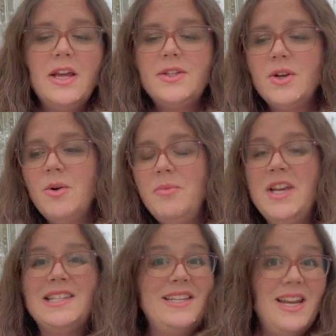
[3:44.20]
So
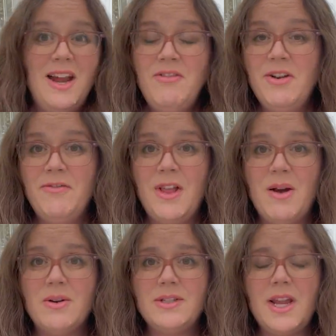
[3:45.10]
because I didn't have enough
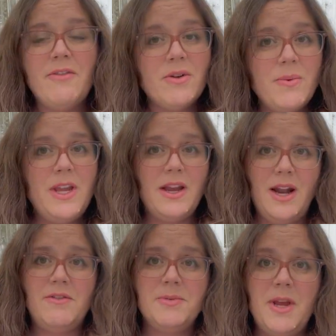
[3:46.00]
flowers, every week I'd
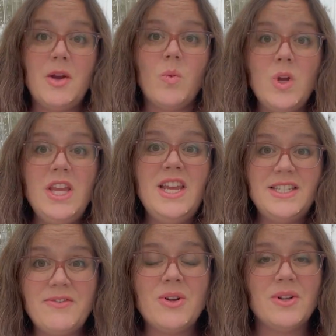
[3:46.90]
have to make really
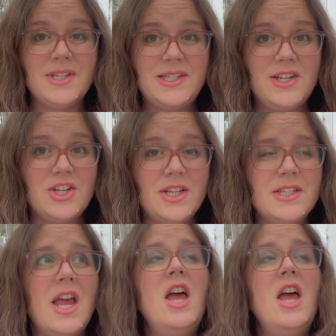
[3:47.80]
difficult decisions.